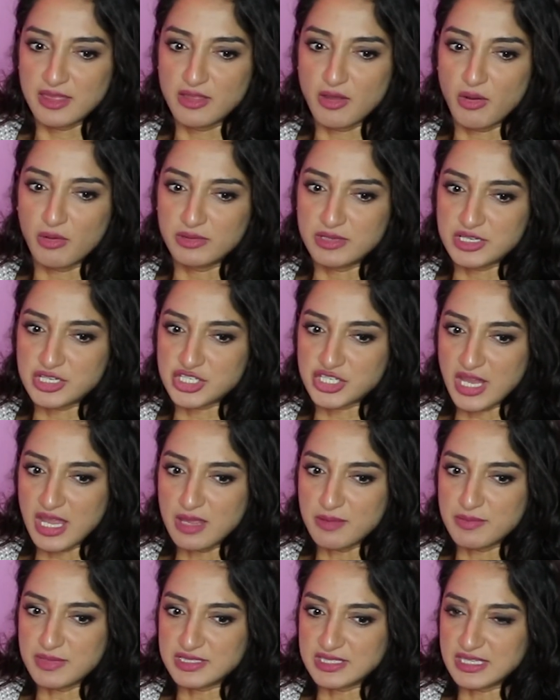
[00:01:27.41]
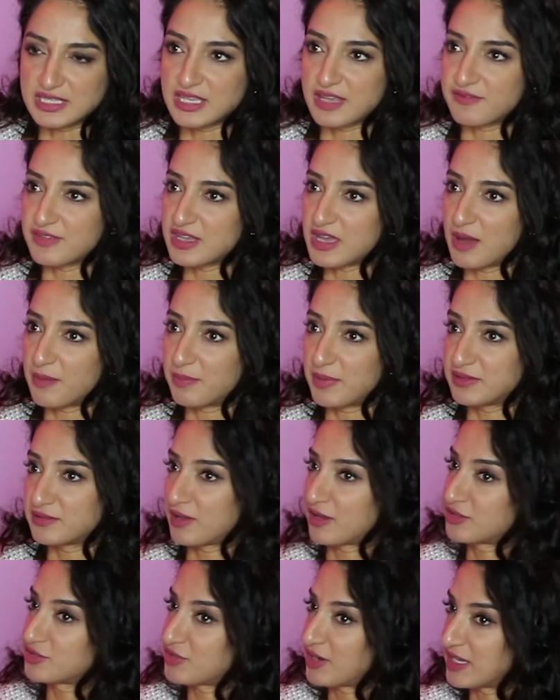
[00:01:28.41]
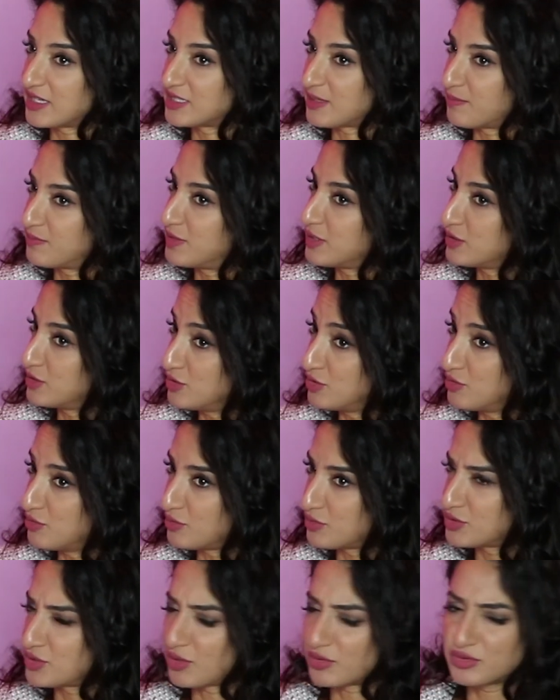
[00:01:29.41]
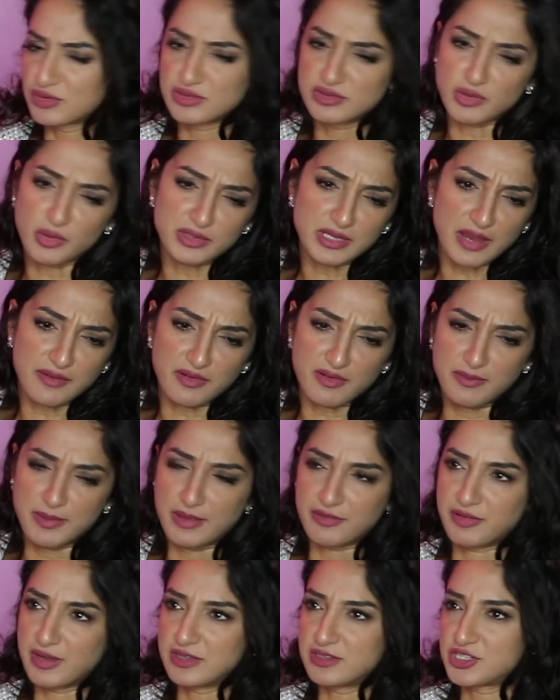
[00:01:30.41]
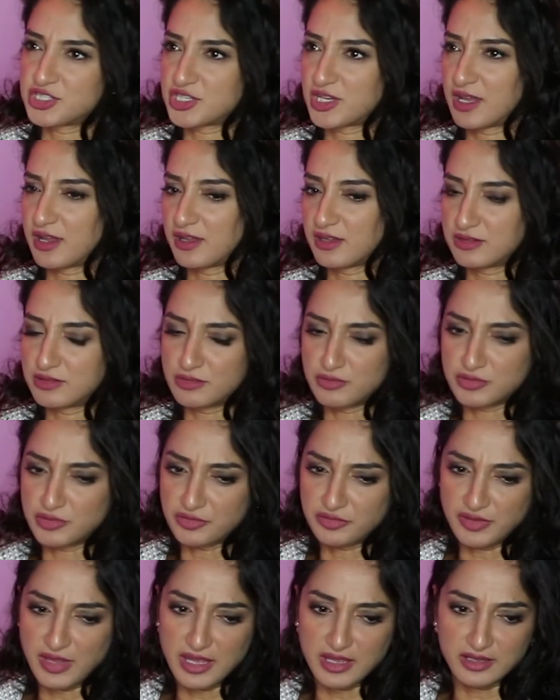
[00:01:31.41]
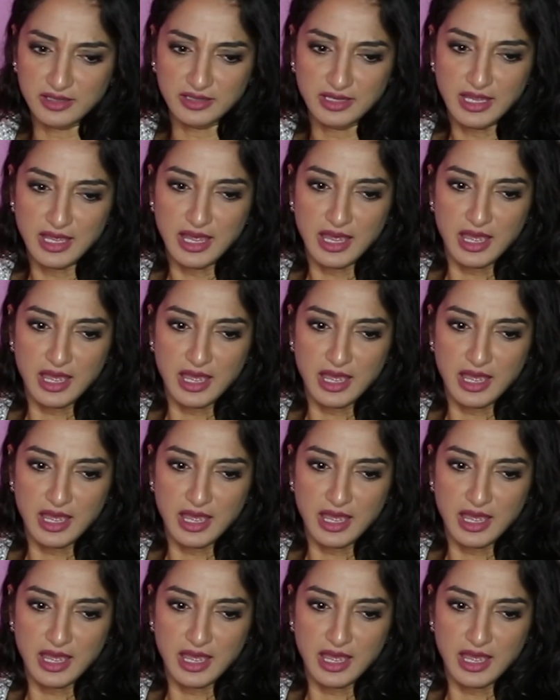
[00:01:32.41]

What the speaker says: The only shame is in giving up and not trying something new. So don't ever be afraid to fail.